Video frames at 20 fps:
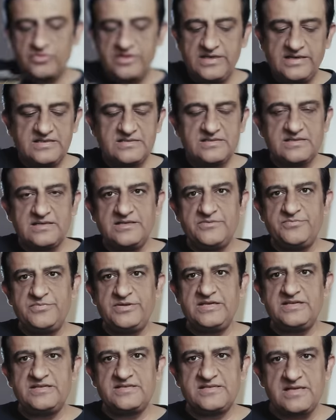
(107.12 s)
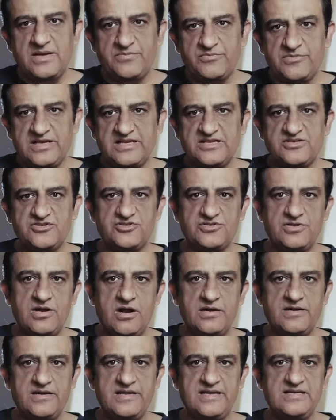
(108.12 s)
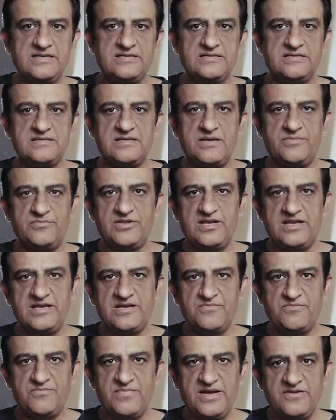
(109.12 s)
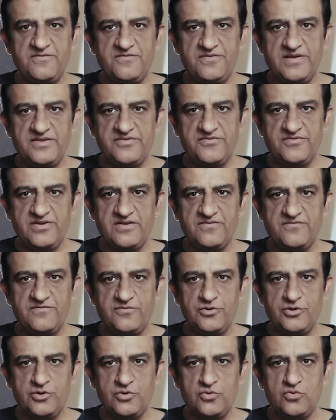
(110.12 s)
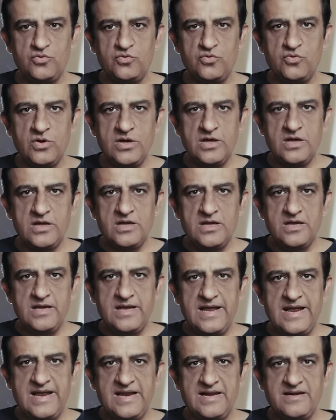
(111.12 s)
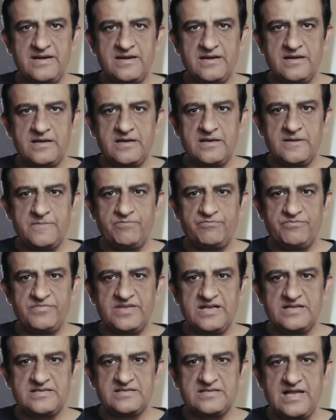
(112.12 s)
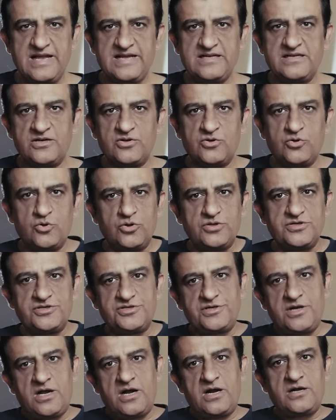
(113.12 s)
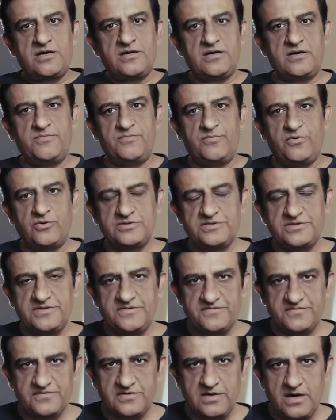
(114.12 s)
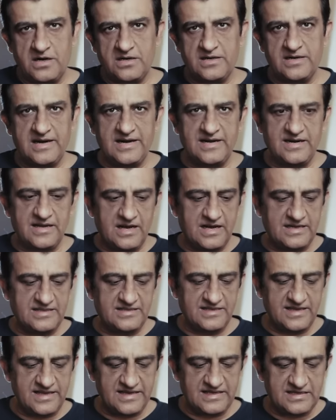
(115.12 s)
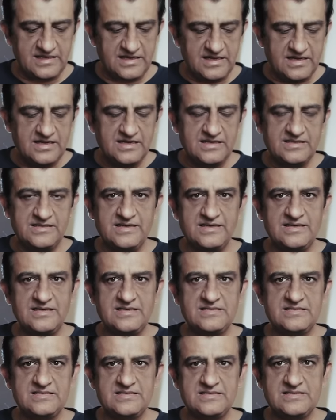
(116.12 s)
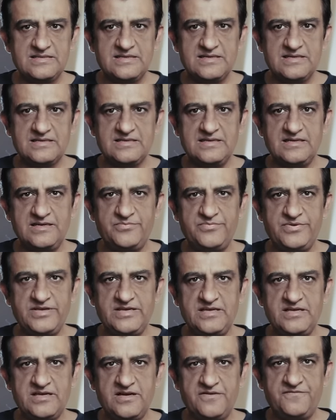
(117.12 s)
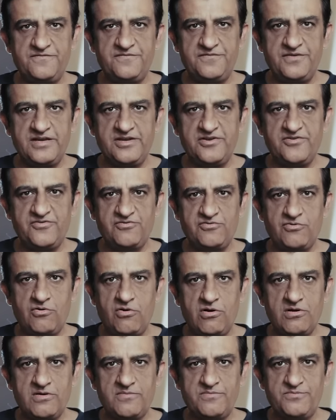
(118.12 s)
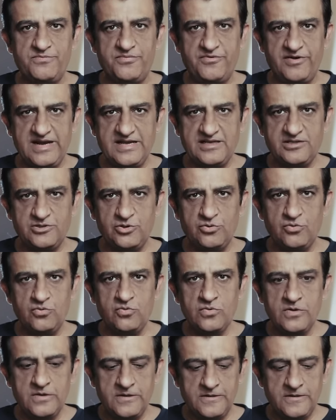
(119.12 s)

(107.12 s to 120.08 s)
there is going to be something starting, something manifesting for you, and um, it's like a good start a positive start and i think there is uh, going to be a very strong breakthrough